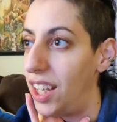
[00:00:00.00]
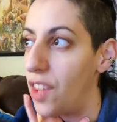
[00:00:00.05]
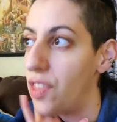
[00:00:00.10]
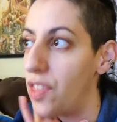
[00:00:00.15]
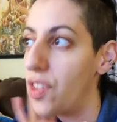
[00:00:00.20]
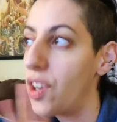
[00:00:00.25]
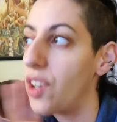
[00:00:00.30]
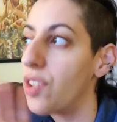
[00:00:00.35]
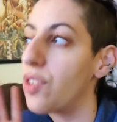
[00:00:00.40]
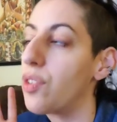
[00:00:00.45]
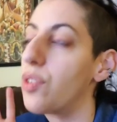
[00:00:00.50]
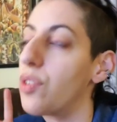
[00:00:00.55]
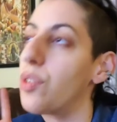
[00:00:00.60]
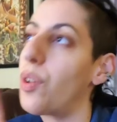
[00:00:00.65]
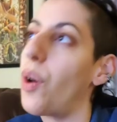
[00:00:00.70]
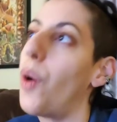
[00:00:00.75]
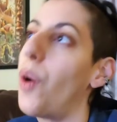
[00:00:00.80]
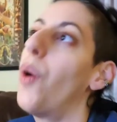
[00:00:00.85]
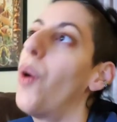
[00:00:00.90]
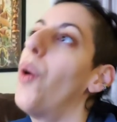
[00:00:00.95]
there are
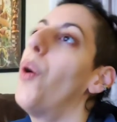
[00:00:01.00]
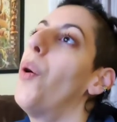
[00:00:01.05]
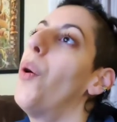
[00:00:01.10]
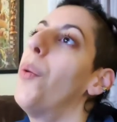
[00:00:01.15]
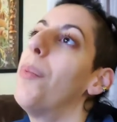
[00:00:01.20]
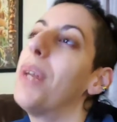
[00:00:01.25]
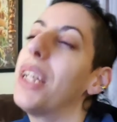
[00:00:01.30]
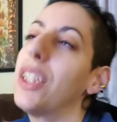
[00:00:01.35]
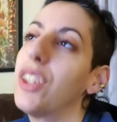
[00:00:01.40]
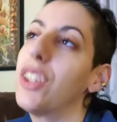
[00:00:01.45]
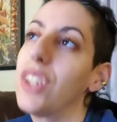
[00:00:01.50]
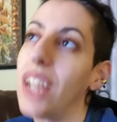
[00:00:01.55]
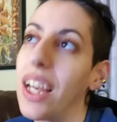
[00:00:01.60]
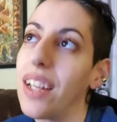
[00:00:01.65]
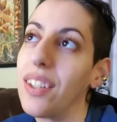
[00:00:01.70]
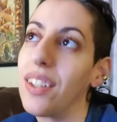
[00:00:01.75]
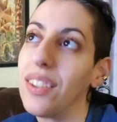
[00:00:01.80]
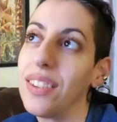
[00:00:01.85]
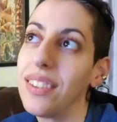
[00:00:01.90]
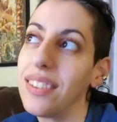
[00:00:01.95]
so many
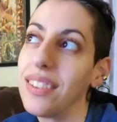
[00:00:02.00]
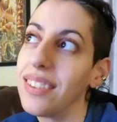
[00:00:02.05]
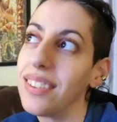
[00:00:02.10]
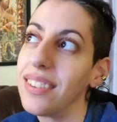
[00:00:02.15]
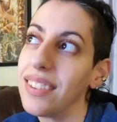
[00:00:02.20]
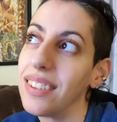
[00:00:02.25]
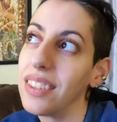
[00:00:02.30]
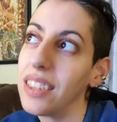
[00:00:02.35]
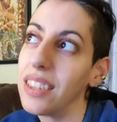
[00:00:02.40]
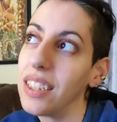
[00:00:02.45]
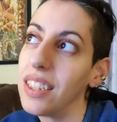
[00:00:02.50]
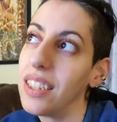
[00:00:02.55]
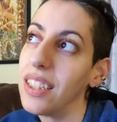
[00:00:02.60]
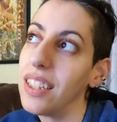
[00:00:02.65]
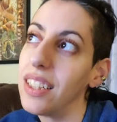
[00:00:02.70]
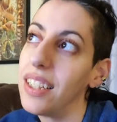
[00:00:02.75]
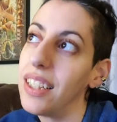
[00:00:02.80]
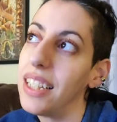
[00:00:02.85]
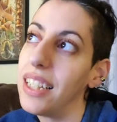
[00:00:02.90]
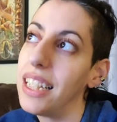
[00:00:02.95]
channels
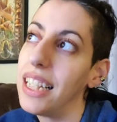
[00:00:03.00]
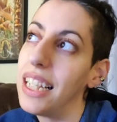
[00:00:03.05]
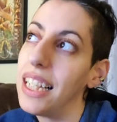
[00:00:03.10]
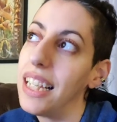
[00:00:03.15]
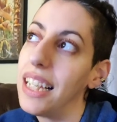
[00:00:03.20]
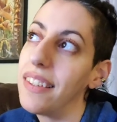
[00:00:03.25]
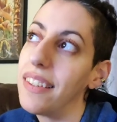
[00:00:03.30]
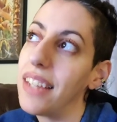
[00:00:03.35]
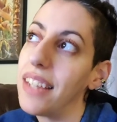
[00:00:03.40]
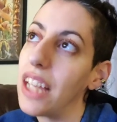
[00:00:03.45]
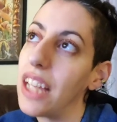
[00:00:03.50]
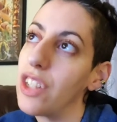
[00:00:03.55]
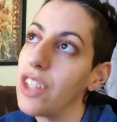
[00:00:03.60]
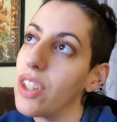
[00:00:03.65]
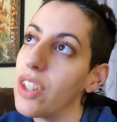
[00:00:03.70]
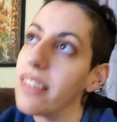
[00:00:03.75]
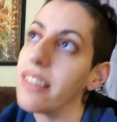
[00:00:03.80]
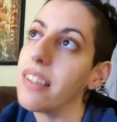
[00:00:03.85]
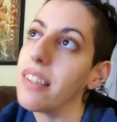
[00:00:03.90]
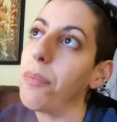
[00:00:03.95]
that
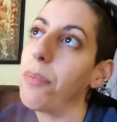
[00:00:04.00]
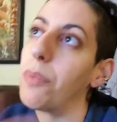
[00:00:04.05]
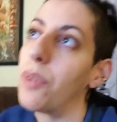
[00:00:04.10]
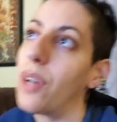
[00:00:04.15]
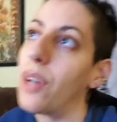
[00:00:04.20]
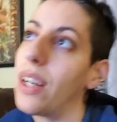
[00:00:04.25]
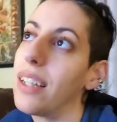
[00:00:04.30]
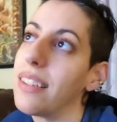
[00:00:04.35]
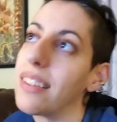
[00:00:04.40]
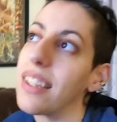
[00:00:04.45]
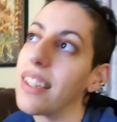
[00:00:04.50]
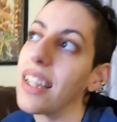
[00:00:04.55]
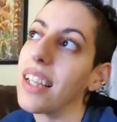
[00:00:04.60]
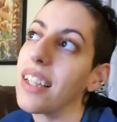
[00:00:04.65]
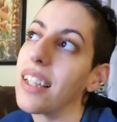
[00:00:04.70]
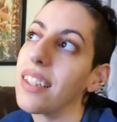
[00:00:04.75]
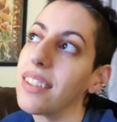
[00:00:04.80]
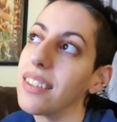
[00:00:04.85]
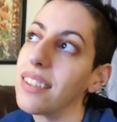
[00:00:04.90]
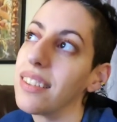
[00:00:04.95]
just summarize
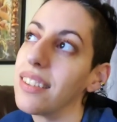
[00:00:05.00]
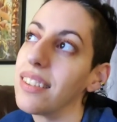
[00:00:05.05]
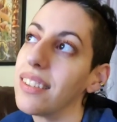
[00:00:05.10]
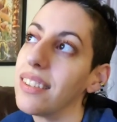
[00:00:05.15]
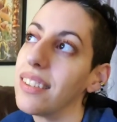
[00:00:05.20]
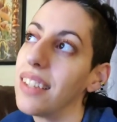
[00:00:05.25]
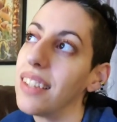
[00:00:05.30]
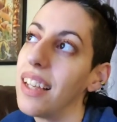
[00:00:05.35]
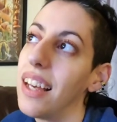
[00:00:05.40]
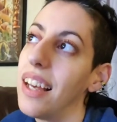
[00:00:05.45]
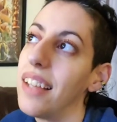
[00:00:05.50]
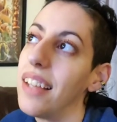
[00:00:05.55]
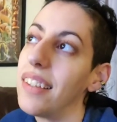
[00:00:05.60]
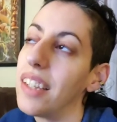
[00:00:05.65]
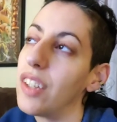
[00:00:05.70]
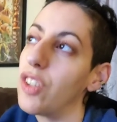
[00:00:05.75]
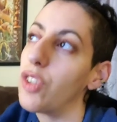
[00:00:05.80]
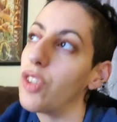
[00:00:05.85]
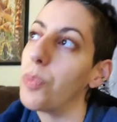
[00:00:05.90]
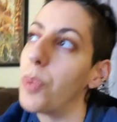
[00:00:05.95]
things,
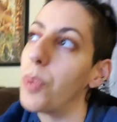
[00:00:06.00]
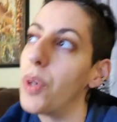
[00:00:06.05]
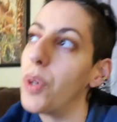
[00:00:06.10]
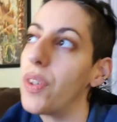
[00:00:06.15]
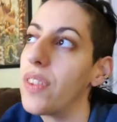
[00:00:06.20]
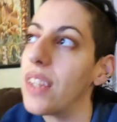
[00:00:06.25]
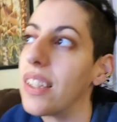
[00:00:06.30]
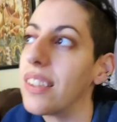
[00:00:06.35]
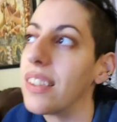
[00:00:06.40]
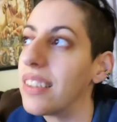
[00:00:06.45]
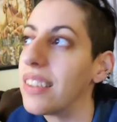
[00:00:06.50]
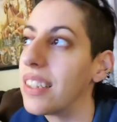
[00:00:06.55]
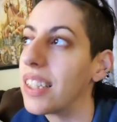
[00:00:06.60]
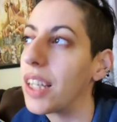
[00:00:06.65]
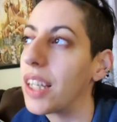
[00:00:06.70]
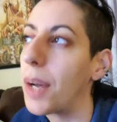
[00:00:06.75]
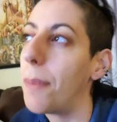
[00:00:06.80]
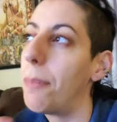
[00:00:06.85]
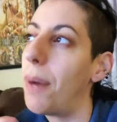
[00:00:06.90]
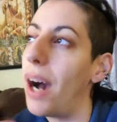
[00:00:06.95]
that just put things, that
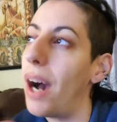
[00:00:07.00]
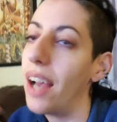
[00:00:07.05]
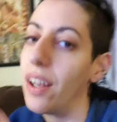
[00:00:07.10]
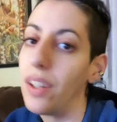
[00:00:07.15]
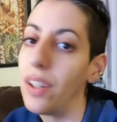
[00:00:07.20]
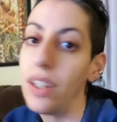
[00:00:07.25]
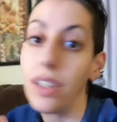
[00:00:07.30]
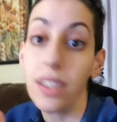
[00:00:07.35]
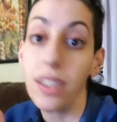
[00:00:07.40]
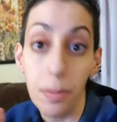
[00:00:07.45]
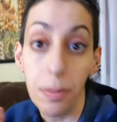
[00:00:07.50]
compiler